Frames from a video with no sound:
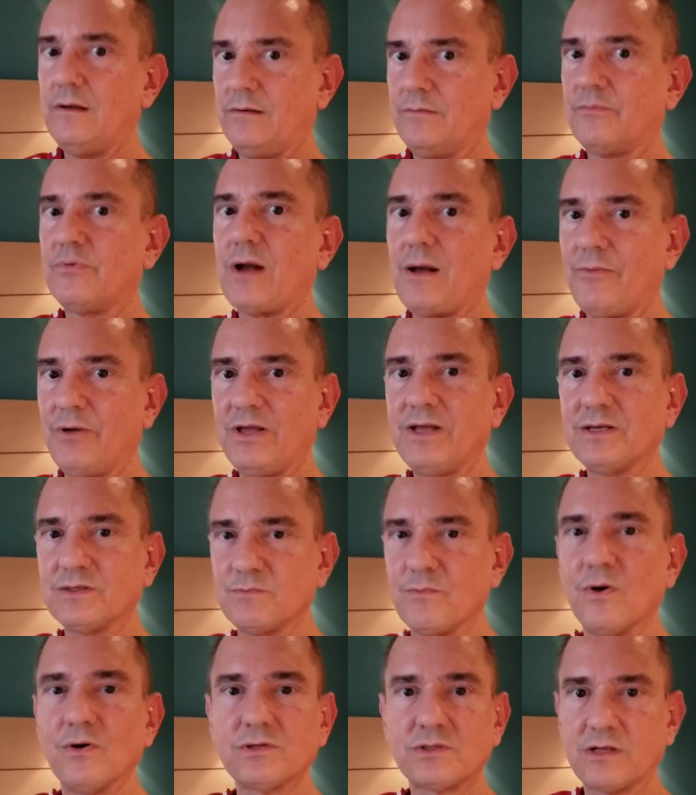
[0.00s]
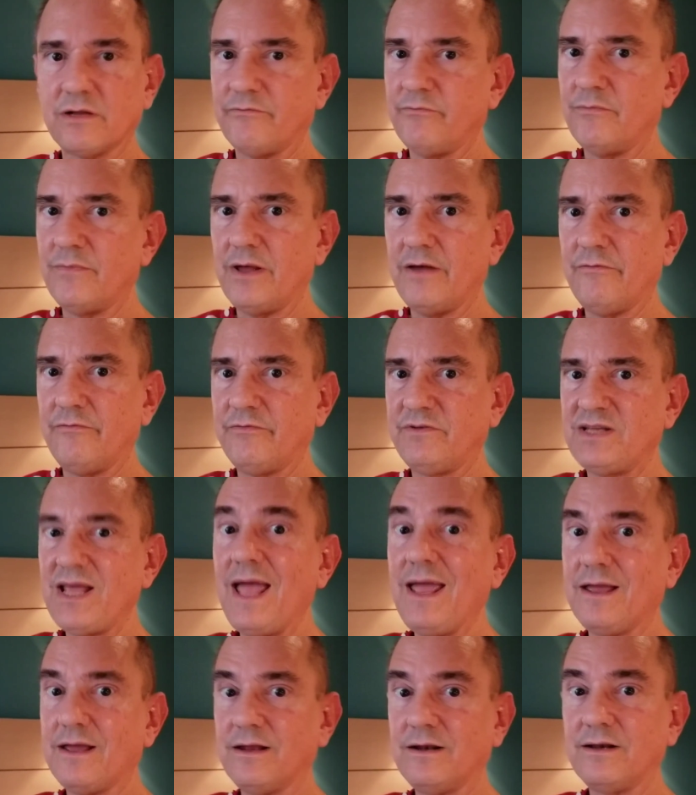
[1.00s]
probably because most of them have
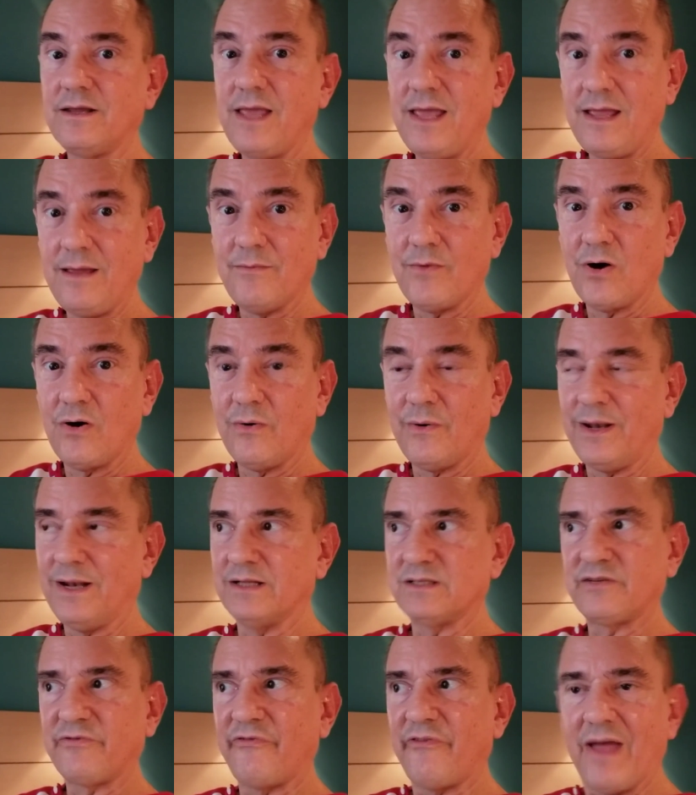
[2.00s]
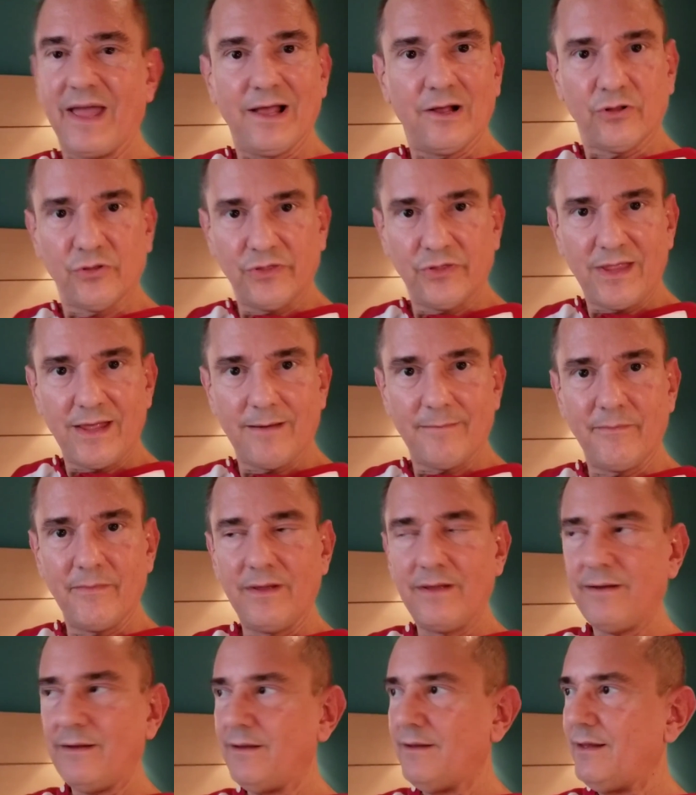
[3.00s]
taken chemo and it's failed them
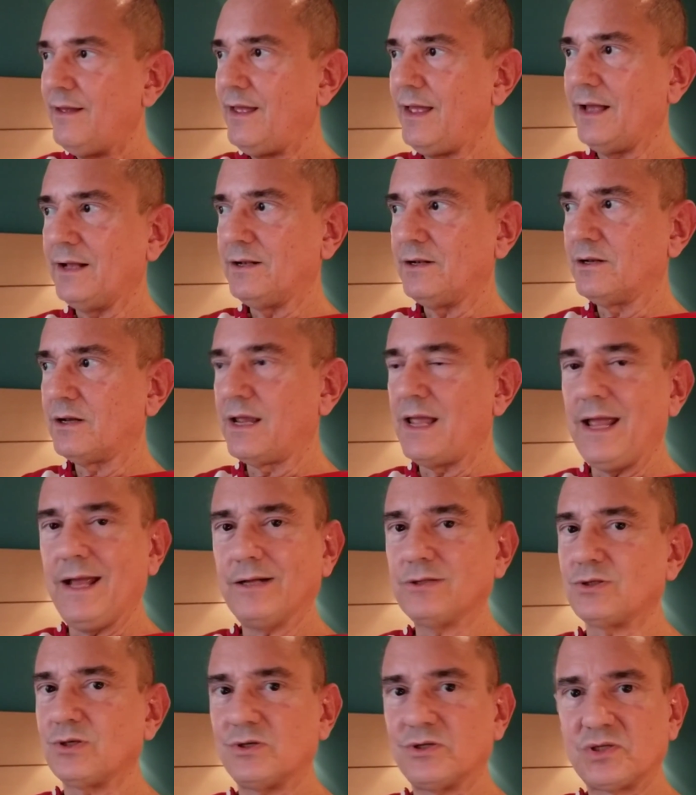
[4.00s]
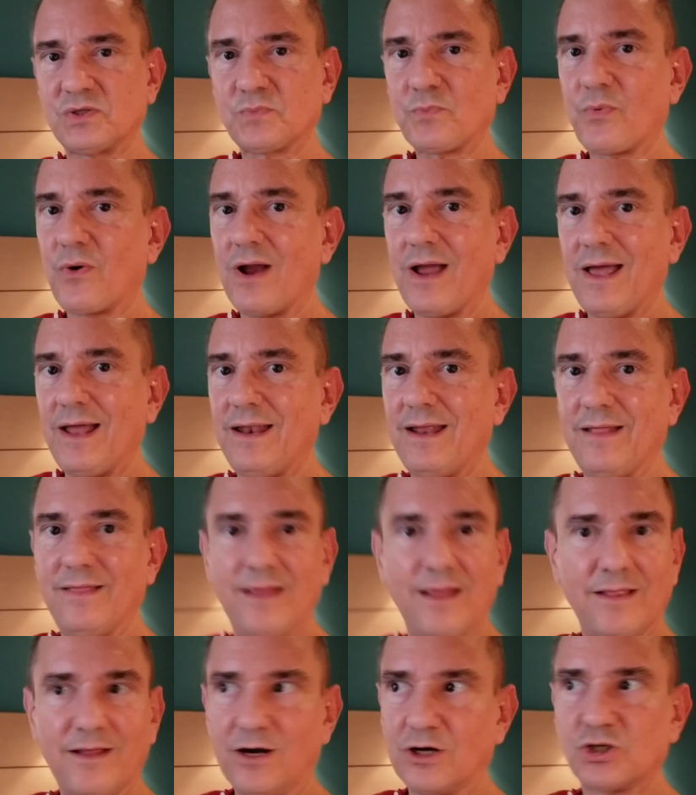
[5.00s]
and the cancer spread, and
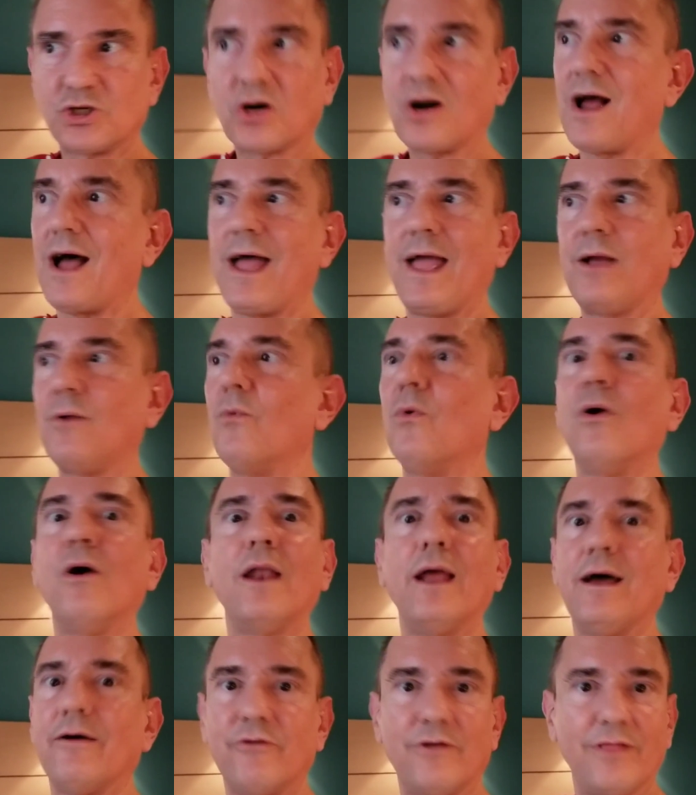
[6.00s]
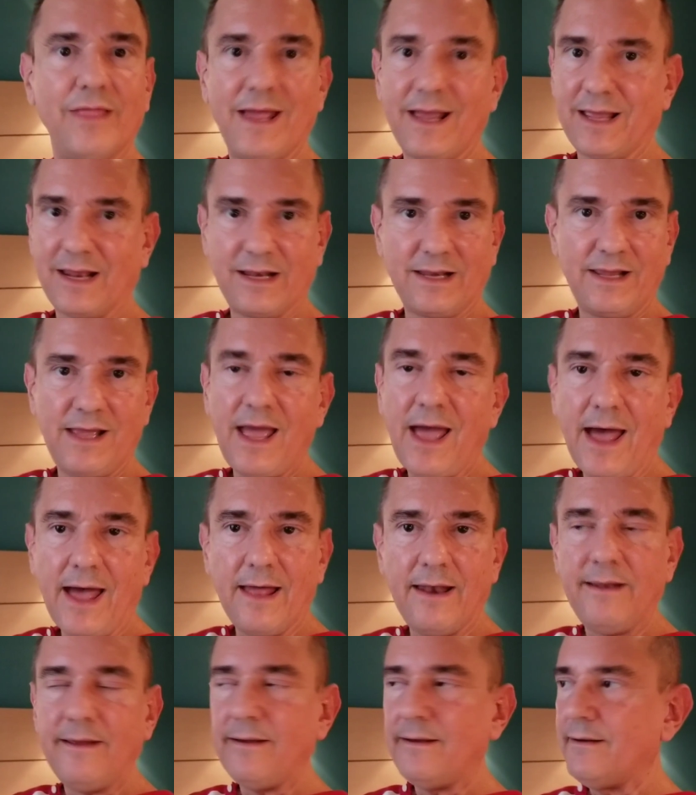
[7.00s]
then they're trying whatever they can get
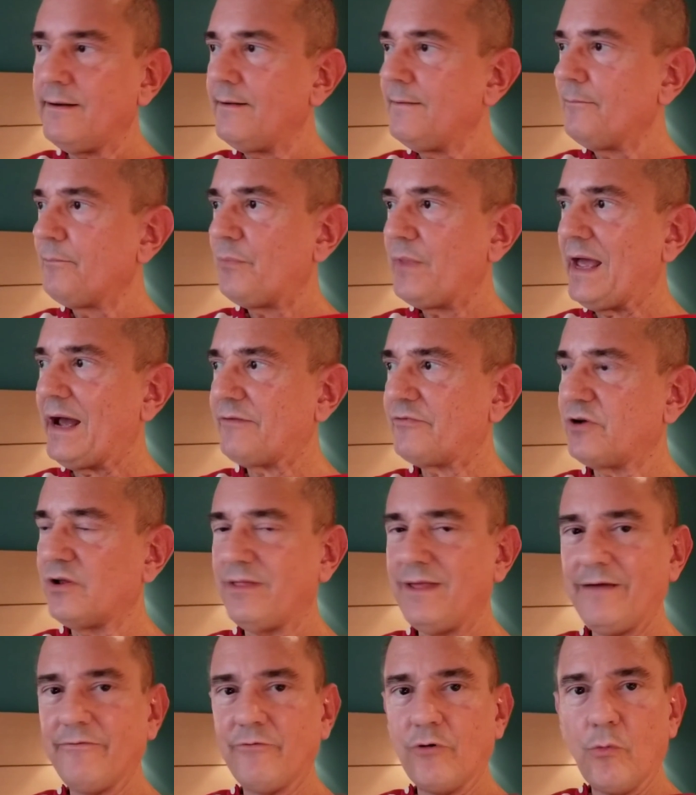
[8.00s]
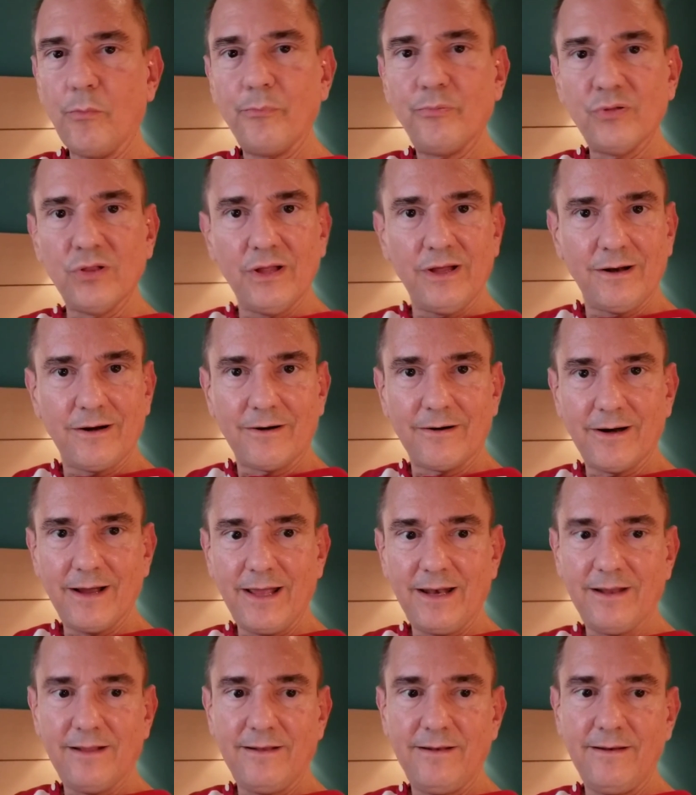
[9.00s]
after they've
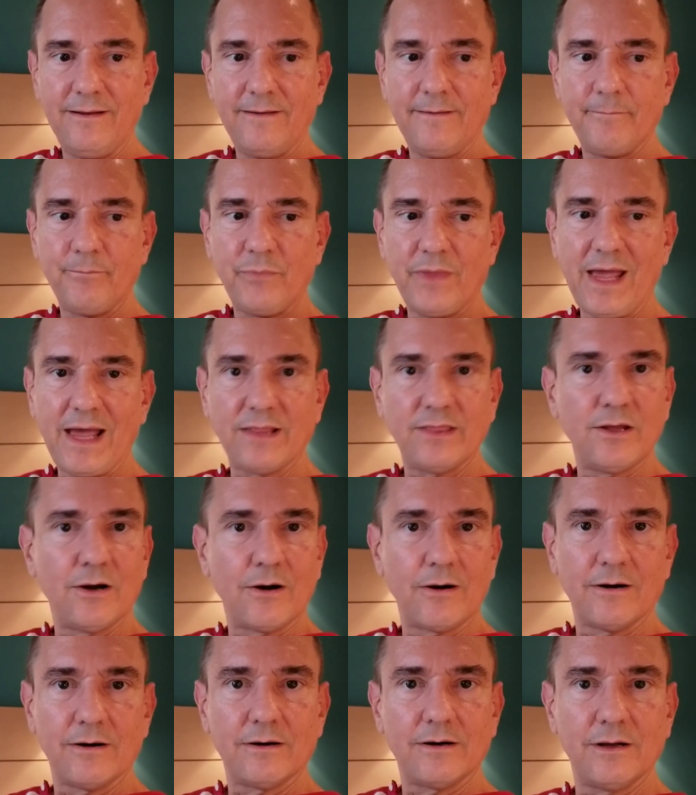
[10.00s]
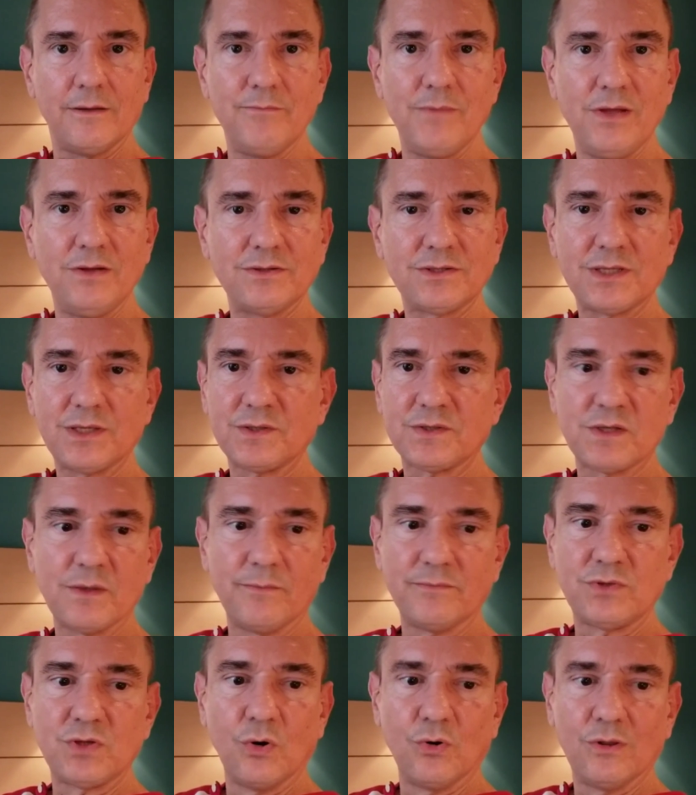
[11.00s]
obliterated, had their immune
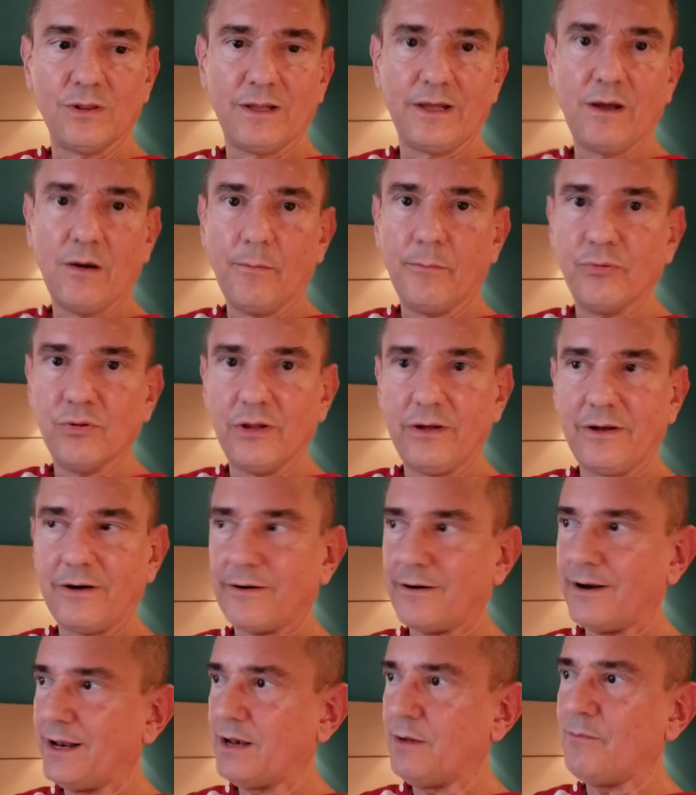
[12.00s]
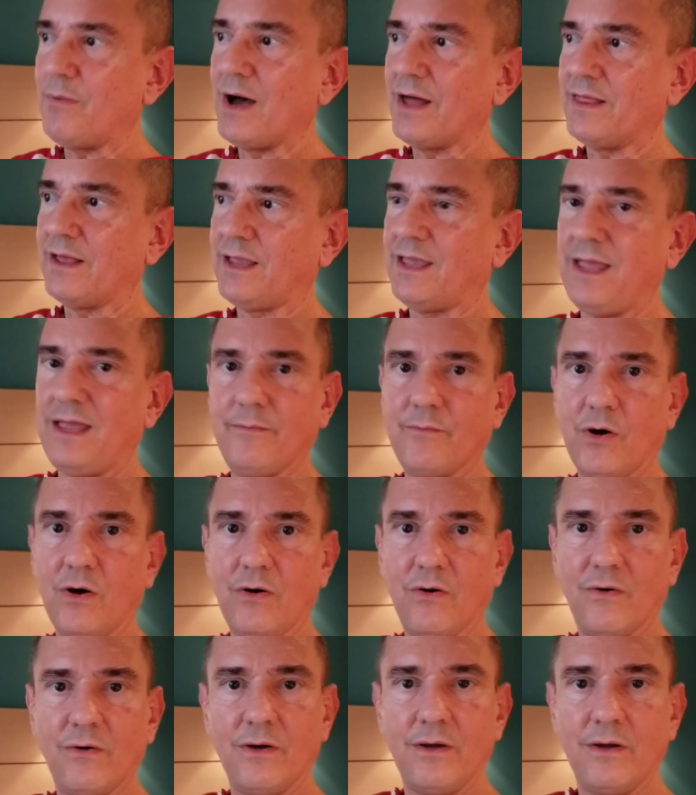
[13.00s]
system totally obliterated by the chemo.